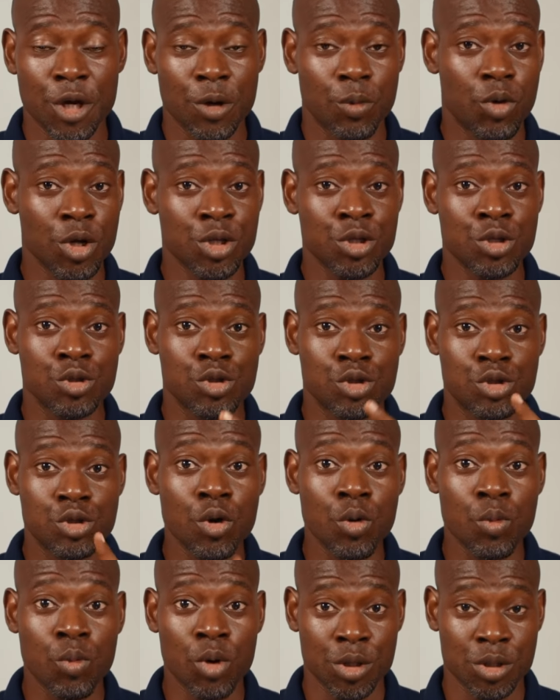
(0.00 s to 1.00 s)
What you
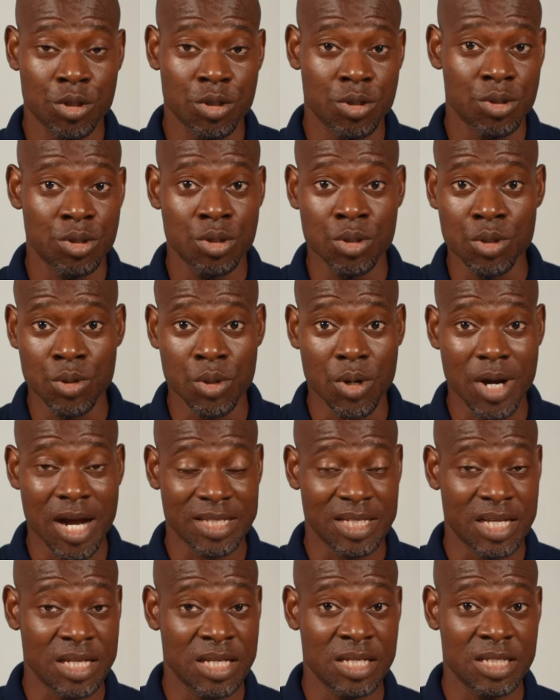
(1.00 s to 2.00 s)
don't want to do
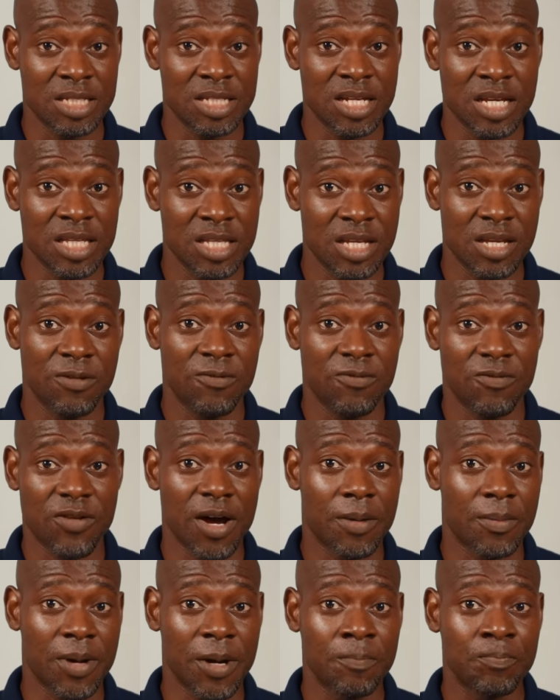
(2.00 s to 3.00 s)
as an intending
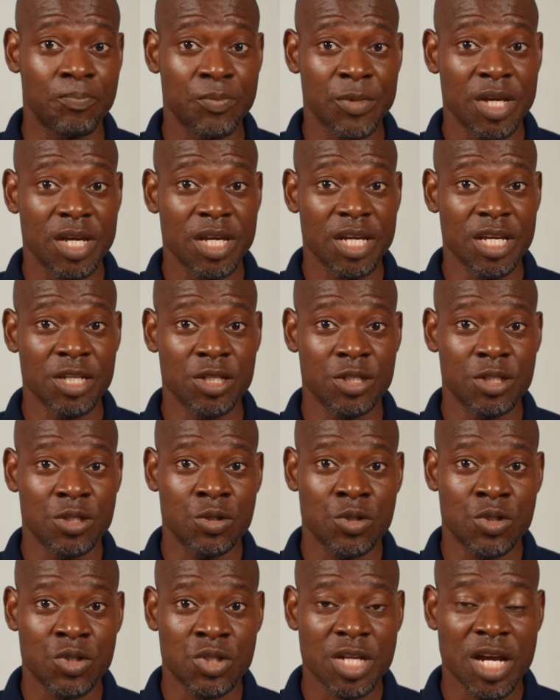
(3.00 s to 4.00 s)
farmer is
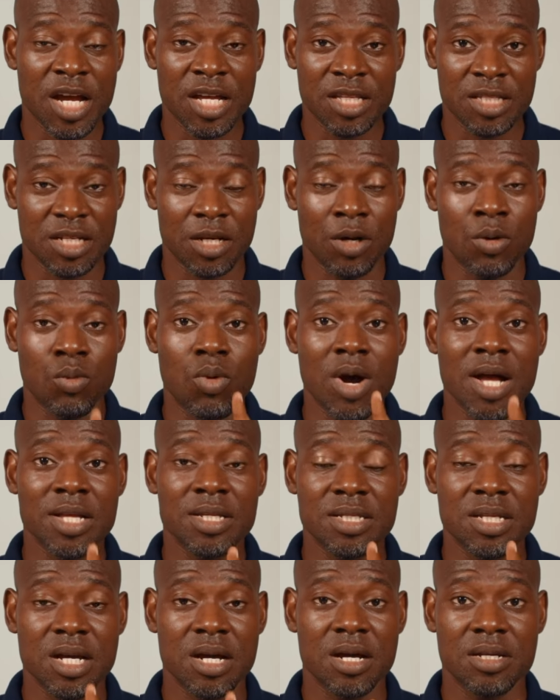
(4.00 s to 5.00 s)
to start a
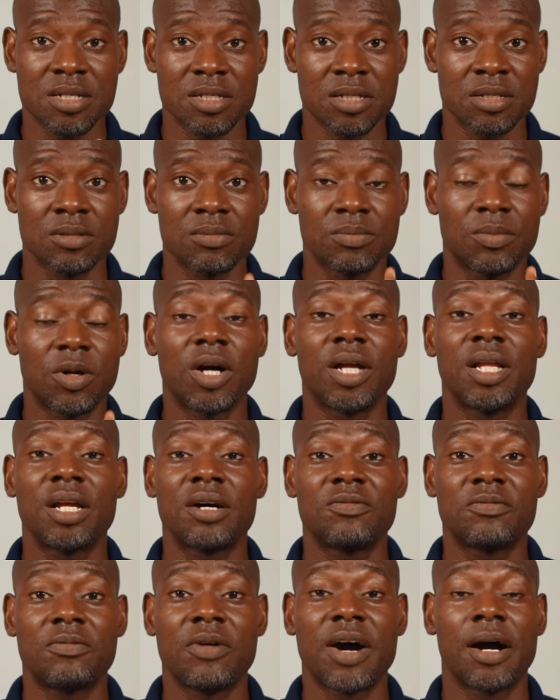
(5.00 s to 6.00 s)
1,000
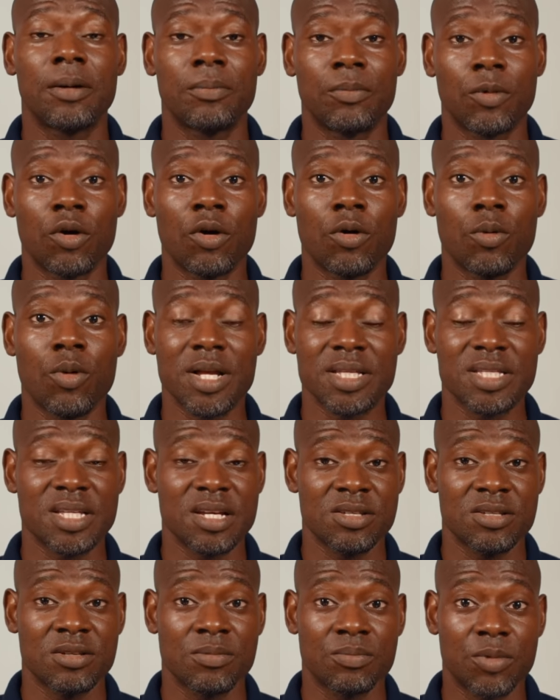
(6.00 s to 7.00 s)
broiler farm or
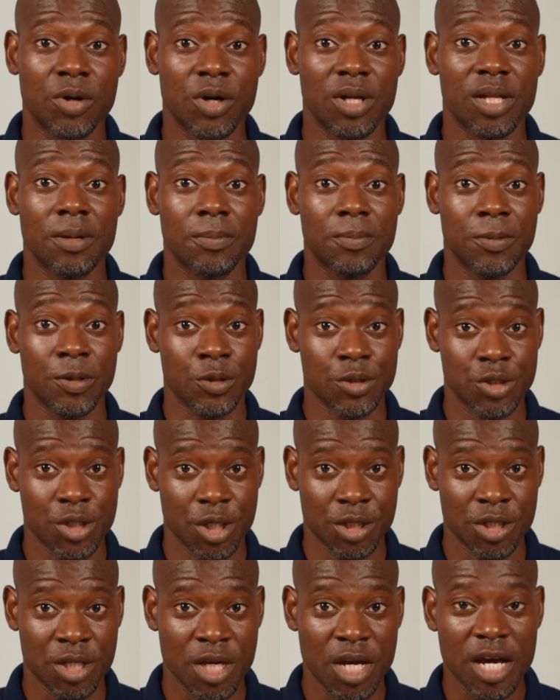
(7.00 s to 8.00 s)
1,000 broiler
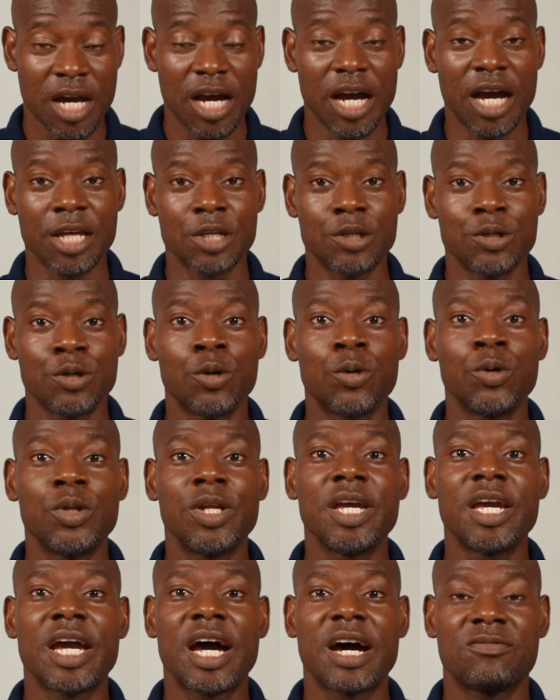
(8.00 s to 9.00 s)
project and you
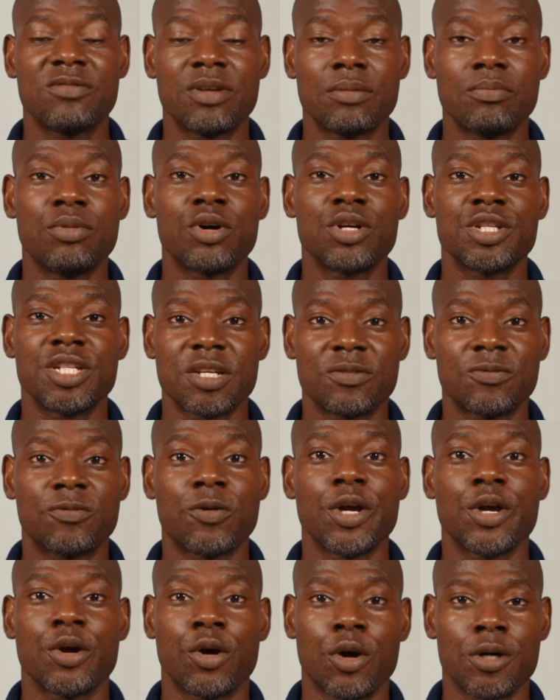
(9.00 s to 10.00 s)
only have the budget
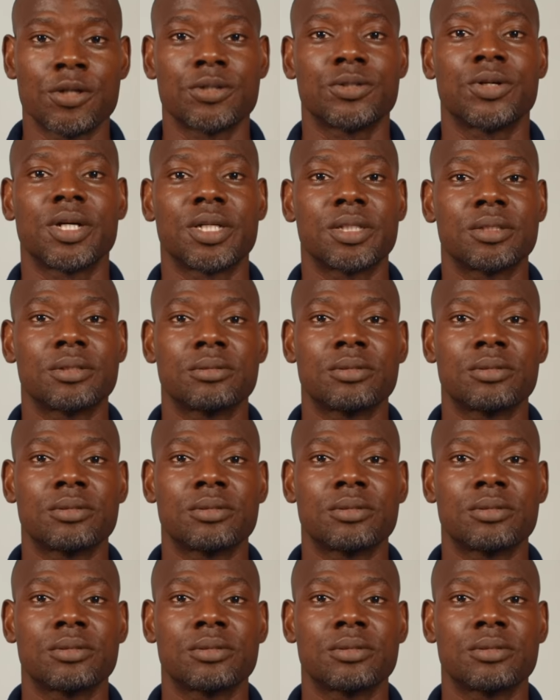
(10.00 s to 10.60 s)
for 100.